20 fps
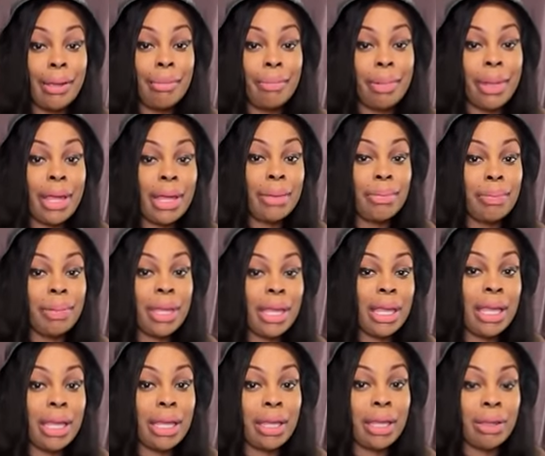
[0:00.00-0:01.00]

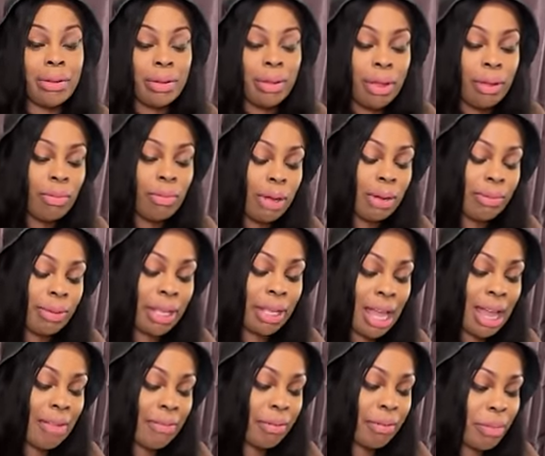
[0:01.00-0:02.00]
baby. What do we
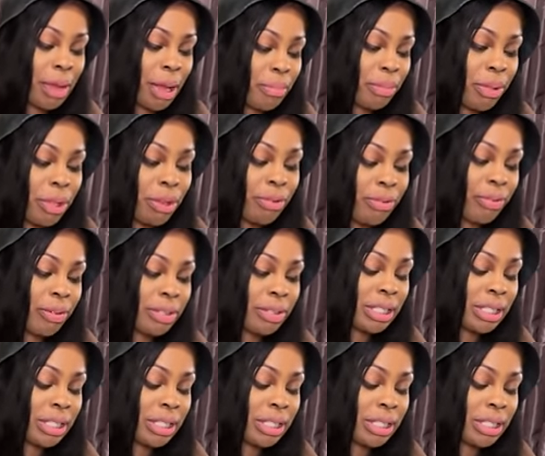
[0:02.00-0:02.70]
got for my beautiful